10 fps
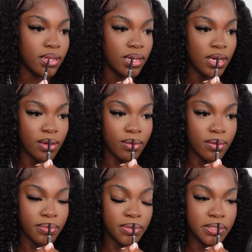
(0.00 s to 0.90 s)
How
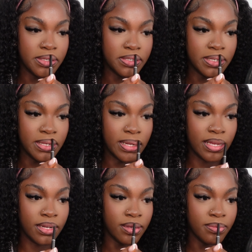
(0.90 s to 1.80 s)
I would usually
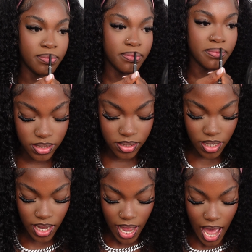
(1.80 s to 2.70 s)
line them.
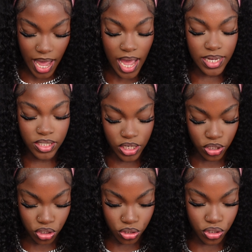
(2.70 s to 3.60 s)
I actually
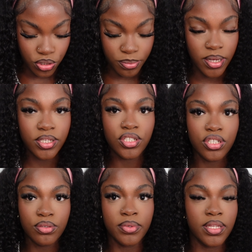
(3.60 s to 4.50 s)
do too
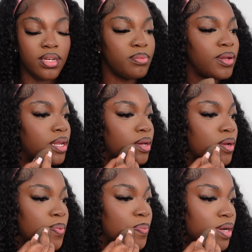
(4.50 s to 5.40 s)
much with the lip
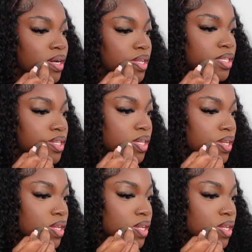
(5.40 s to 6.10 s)
liner, but